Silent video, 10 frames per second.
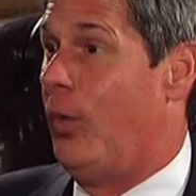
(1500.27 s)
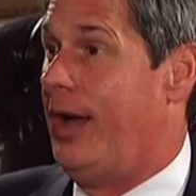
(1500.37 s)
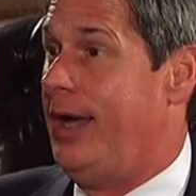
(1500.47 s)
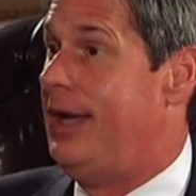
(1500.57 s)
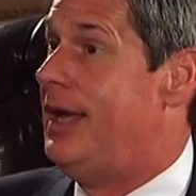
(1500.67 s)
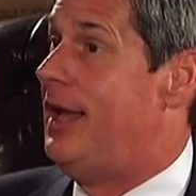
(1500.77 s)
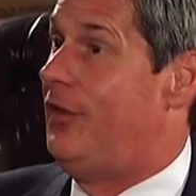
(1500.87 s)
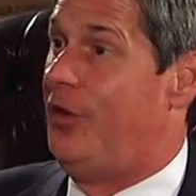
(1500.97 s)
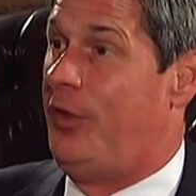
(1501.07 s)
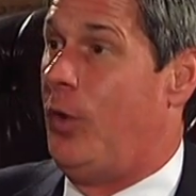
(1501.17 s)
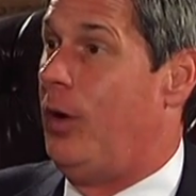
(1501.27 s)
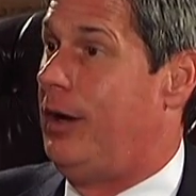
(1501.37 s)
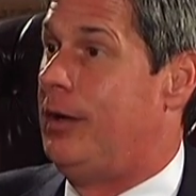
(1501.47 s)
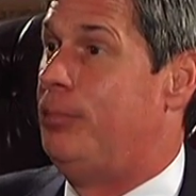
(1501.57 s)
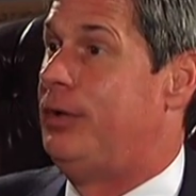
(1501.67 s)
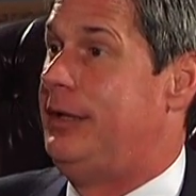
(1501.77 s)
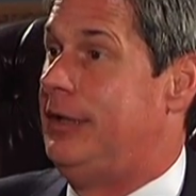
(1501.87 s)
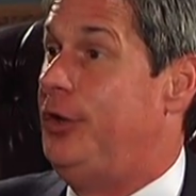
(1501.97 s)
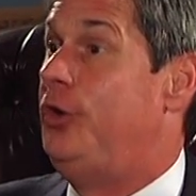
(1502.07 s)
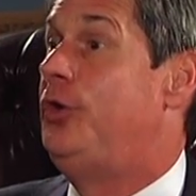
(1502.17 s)
way that there were a
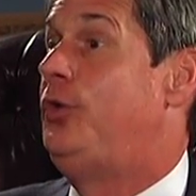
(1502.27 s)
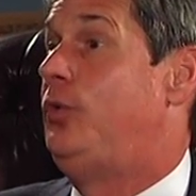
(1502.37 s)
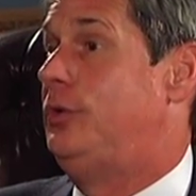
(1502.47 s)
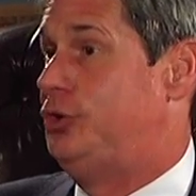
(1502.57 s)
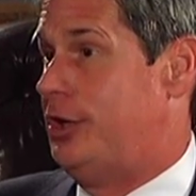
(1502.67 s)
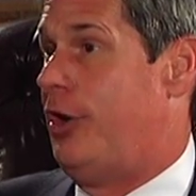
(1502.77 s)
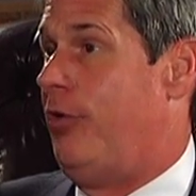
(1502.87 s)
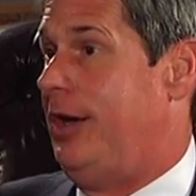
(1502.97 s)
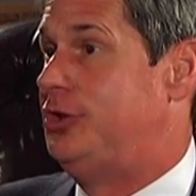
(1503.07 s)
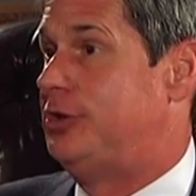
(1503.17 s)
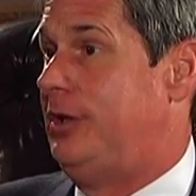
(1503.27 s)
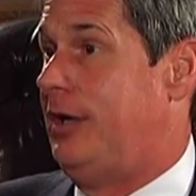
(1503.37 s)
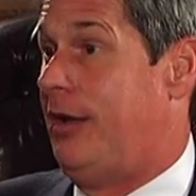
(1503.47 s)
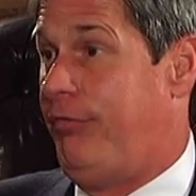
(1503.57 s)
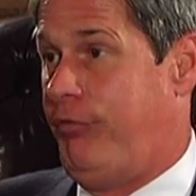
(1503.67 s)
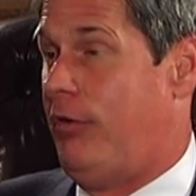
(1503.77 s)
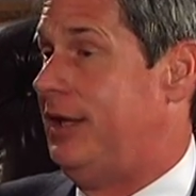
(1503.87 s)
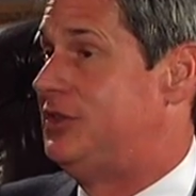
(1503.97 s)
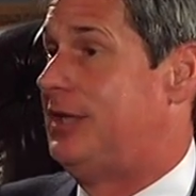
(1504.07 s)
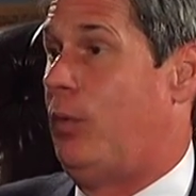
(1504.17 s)
completely new generation of
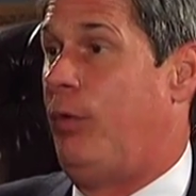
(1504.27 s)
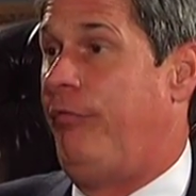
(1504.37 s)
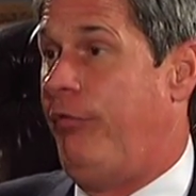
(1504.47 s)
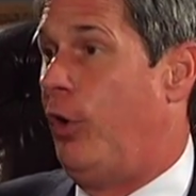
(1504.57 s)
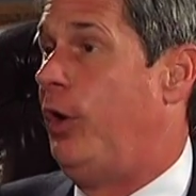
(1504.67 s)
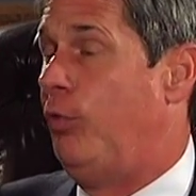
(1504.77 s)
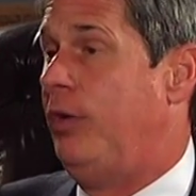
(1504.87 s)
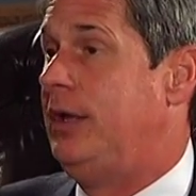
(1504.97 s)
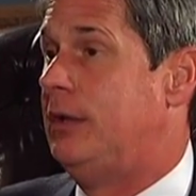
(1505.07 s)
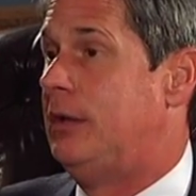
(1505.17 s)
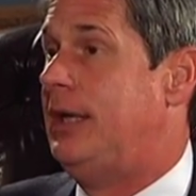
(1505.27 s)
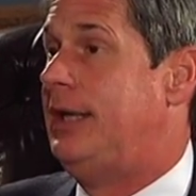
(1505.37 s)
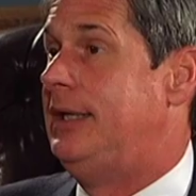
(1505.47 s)
threats that were very real